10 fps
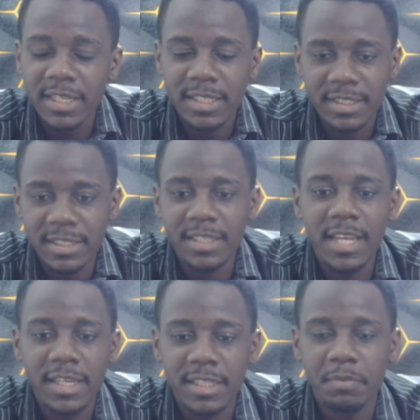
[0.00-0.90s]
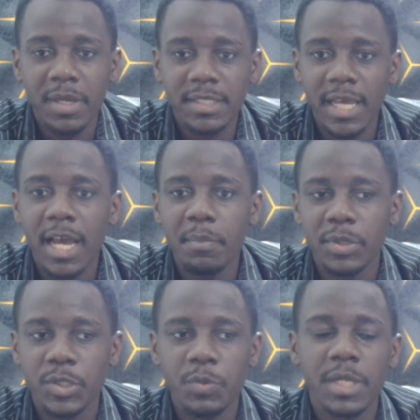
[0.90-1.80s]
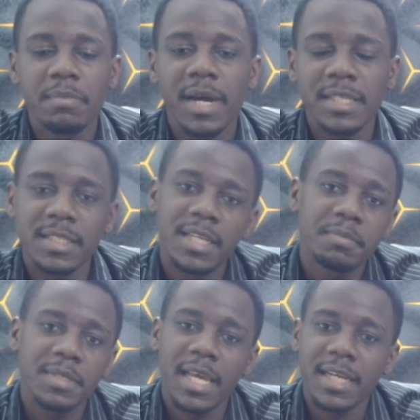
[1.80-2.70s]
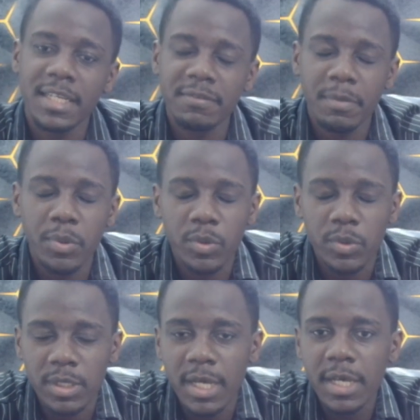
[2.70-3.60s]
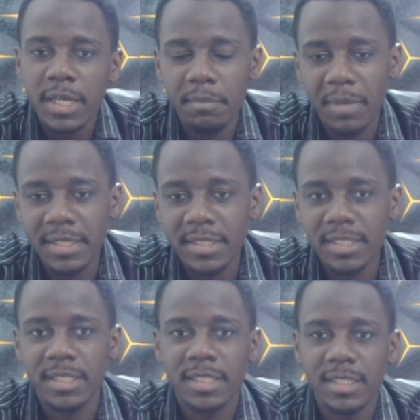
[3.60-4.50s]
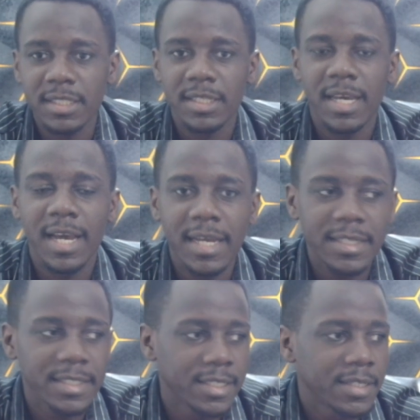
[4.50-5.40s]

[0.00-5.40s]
setting the pace up to really match the teams like Liverpool, Man City, and